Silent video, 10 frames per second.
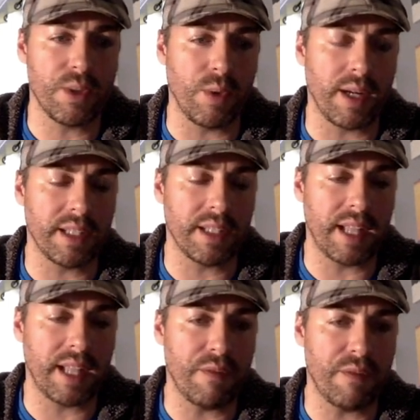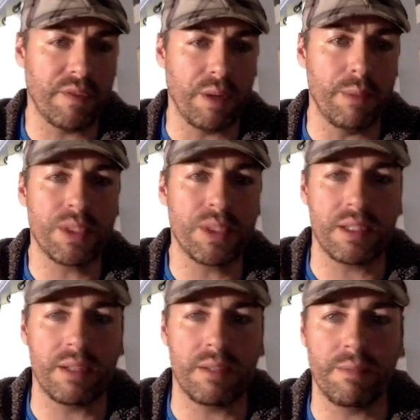shoot wildlife, you know,
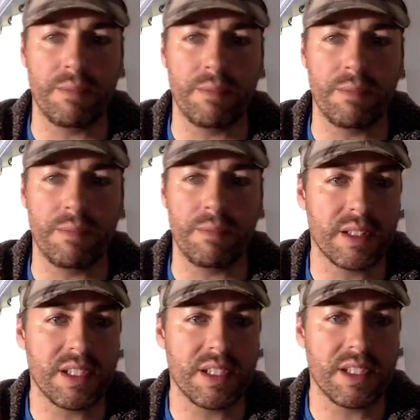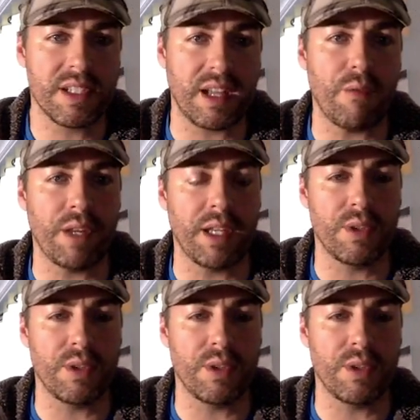moose and bigger stuff, I